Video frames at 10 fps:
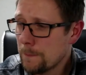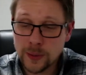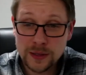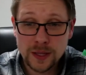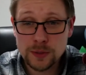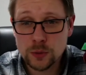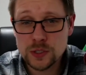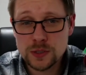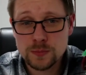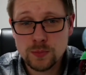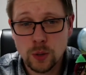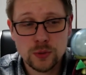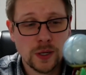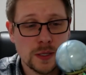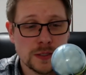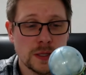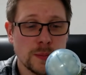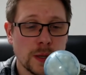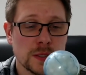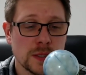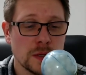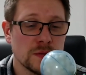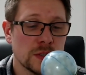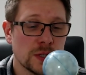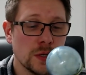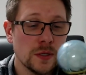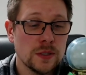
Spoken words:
Let me know which pop you guys like best out of the two.